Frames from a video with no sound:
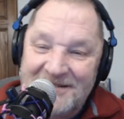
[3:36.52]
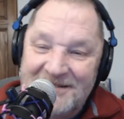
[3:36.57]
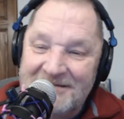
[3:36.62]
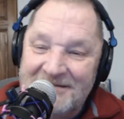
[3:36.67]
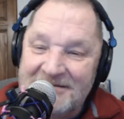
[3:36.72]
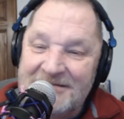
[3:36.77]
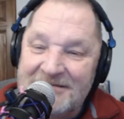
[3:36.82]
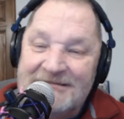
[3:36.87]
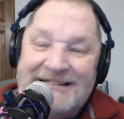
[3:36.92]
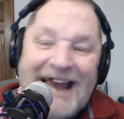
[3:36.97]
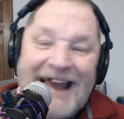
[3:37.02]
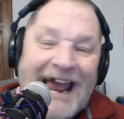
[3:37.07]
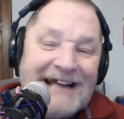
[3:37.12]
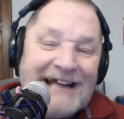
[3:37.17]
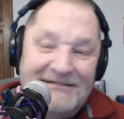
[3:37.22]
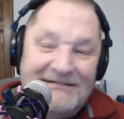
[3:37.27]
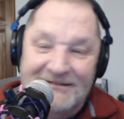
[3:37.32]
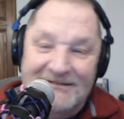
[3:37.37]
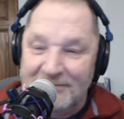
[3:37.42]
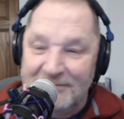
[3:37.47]

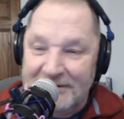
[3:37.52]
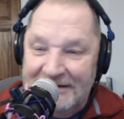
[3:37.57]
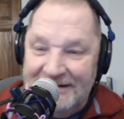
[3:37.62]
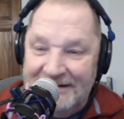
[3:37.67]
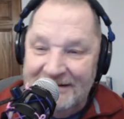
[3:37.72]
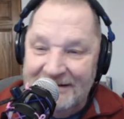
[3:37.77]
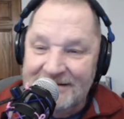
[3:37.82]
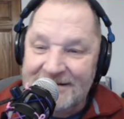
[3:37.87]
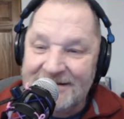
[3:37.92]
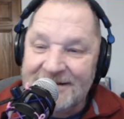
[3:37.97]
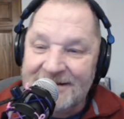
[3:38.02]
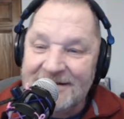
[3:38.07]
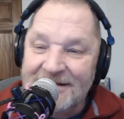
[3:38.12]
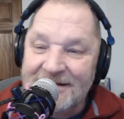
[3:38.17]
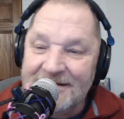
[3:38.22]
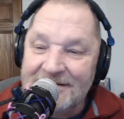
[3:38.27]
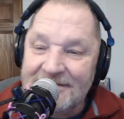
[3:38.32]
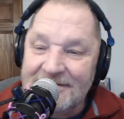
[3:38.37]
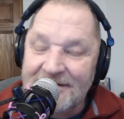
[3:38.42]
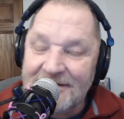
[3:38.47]
Contacted police
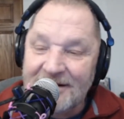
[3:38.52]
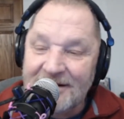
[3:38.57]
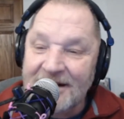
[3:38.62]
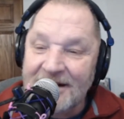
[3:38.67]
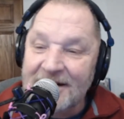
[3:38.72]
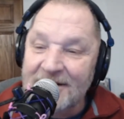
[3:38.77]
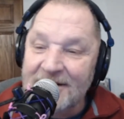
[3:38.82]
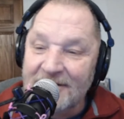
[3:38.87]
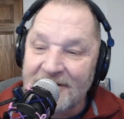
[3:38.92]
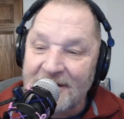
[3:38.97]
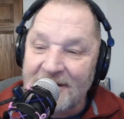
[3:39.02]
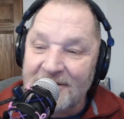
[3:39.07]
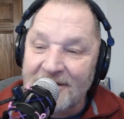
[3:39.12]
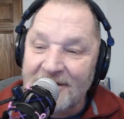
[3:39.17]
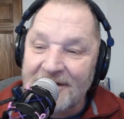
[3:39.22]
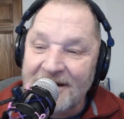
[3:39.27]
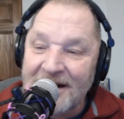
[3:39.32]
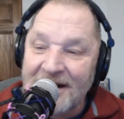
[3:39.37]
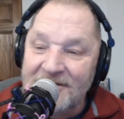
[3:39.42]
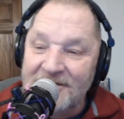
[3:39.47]
in late
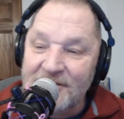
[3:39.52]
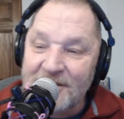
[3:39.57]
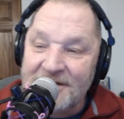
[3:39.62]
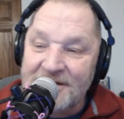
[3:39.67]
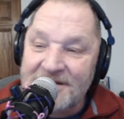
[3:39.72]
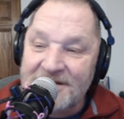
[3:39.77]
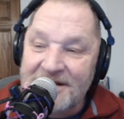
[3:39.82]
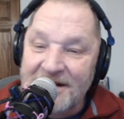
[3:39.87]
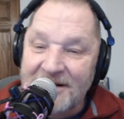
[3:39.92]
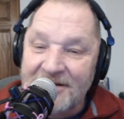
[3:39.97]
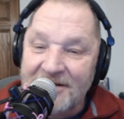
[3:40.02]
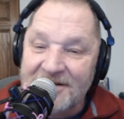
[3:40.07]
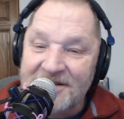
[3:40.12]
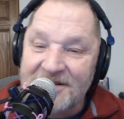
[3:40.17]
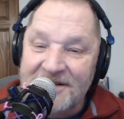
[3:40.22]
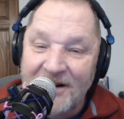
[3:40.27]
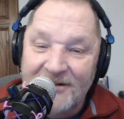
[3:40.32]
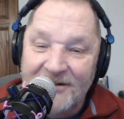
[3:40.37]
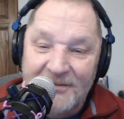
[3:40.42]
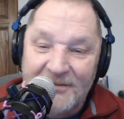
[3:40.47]
November after a deer,
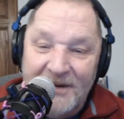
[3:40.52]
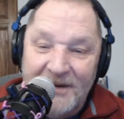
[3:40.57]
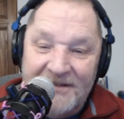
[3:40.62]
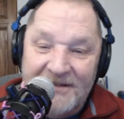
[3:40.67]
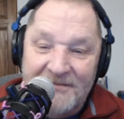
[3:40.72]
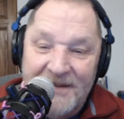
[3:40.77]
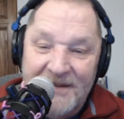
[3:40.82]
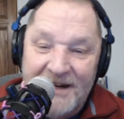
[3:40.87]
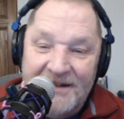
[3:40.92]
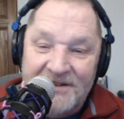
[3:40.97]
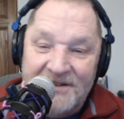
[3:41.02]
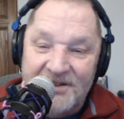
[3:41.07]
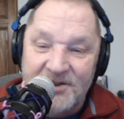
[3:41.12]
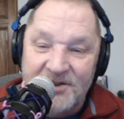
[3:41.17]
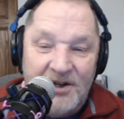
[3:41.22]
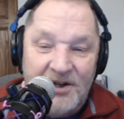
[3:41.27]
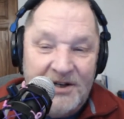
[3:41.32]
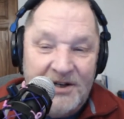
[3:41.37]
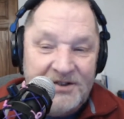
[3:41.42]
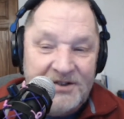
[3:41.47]
startled by the man's
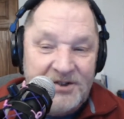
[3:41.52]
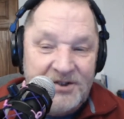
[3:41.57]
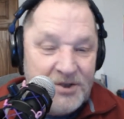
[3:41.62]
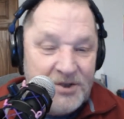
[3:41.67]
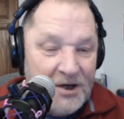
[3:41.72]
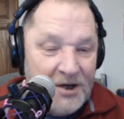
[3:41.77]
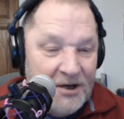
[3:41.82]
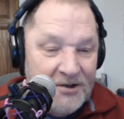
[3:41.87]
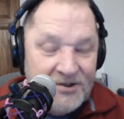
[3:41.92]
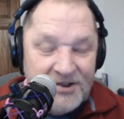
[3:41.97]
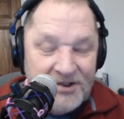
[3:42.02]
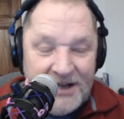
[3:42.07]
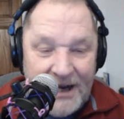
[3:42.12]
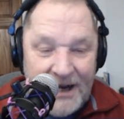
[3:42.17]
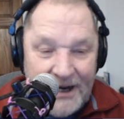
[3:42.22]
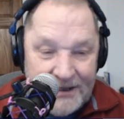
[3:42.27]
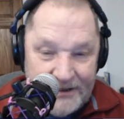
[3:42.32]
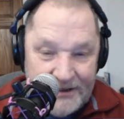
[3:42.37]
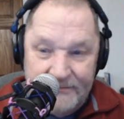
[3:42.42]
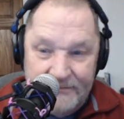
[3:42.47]
dogs, charged
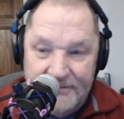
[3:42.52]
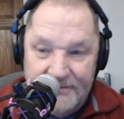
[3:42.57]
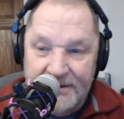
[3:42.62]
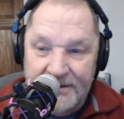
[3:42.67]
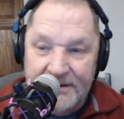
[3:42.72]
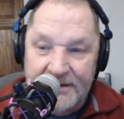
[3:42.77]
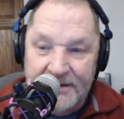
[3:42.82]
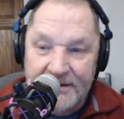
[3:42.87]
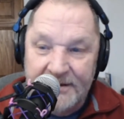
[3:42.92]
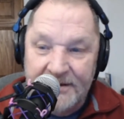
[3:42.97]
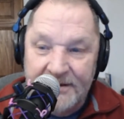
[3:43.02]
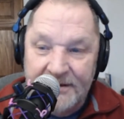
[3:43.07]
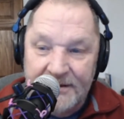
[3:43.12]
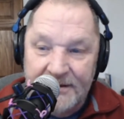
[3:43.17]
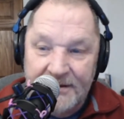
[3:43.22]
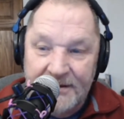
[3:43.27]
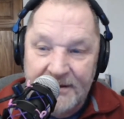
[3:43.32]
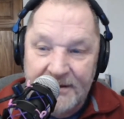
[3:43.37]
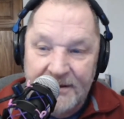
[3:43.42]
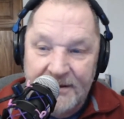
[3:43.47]
at him
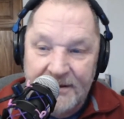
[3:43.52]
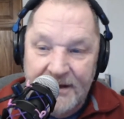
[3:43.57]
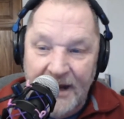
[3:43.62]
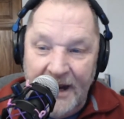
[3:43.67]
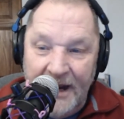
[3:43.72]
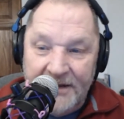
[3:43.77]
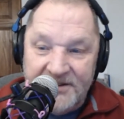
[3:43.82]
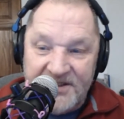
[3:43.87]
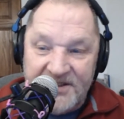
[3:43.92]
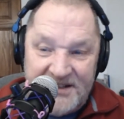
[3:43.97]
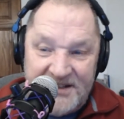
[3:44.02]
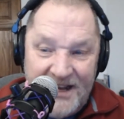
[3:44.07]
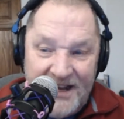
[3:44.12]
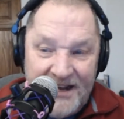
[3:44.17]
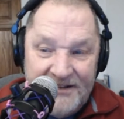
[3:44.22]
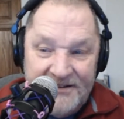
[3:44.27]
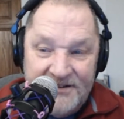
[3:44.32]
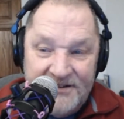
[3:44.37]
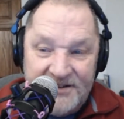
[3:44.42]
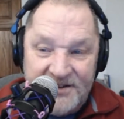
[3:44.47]
and
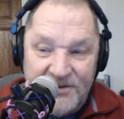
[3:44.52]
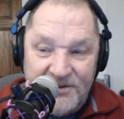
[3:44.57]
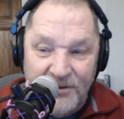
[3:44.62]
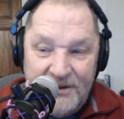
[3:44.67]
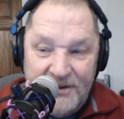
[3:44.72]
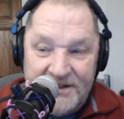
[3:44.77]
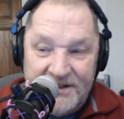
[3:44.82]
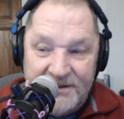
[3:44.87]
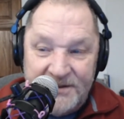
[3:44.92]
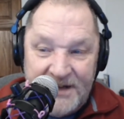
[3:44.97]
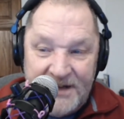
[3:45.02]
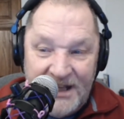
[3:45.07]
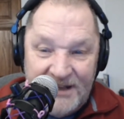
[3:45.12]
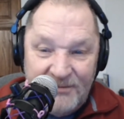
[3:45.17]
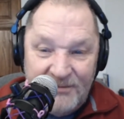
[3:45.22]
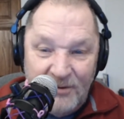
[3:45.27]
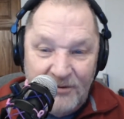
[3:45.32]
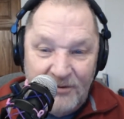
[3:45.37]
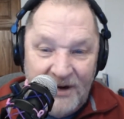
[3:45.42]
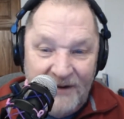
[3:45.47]
snagged his .22
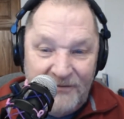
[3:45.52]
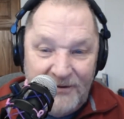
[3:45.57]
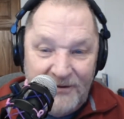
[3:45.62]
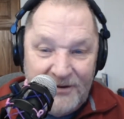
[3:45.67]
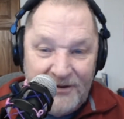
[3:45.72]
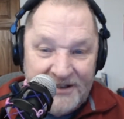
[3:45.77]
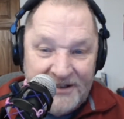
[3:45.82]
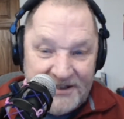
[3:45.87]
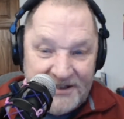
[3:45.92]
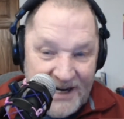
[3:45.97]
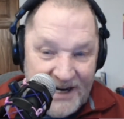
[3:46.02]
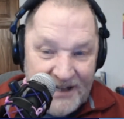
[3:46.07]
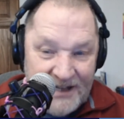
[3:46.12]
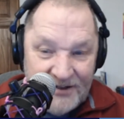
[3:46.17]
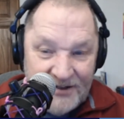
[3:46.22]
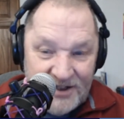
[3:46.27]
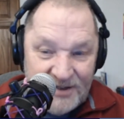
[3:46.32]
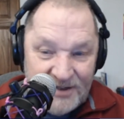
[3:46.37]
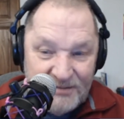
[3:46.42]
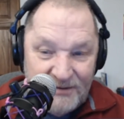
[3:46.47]
caliber rifle on his
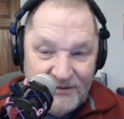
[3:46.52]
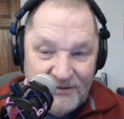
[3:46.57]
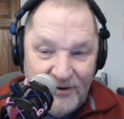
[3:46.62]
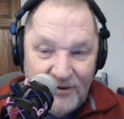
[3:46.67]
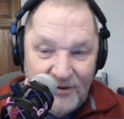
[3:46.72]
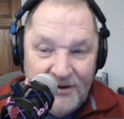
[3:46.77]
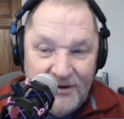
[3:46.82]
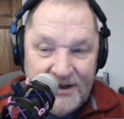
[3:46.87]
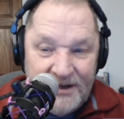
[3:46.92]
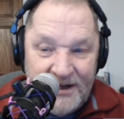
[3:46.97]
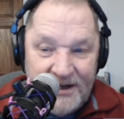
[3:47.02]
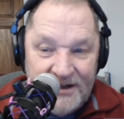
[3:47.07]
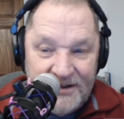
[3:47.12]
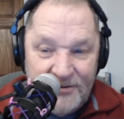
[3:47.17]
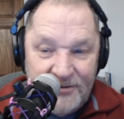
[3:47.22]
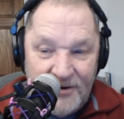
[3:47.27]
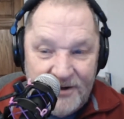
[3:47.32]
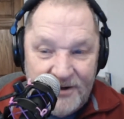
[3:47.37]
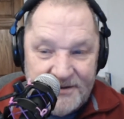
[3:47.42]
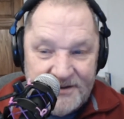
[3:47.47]
antlers before running into
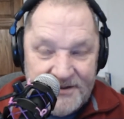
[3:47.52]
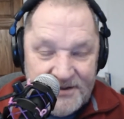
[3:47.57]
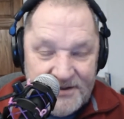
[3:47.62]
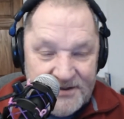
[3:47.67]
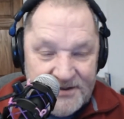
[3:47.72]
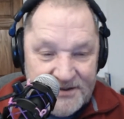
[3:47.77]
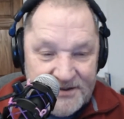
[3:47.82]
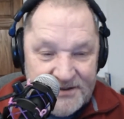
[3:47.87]
the woods.